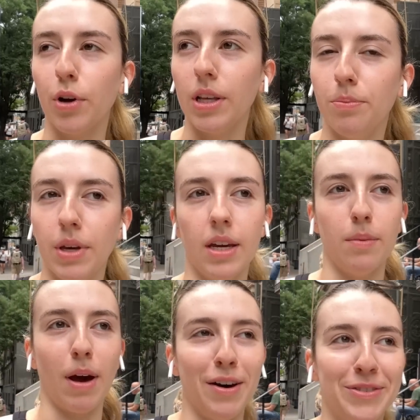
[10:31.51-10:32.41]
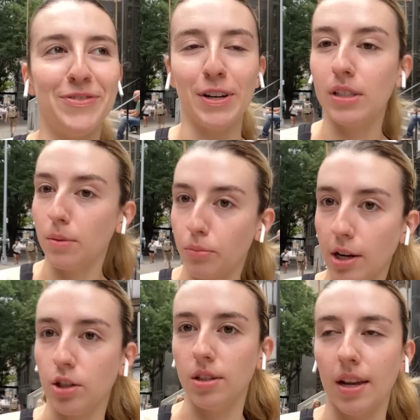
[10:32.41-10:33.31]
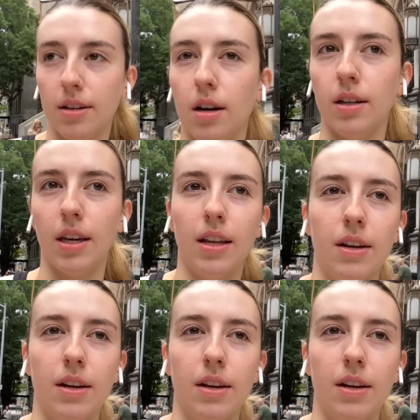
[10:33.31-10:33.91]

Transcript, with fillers: pretty big about first impressions at a Dunkin'.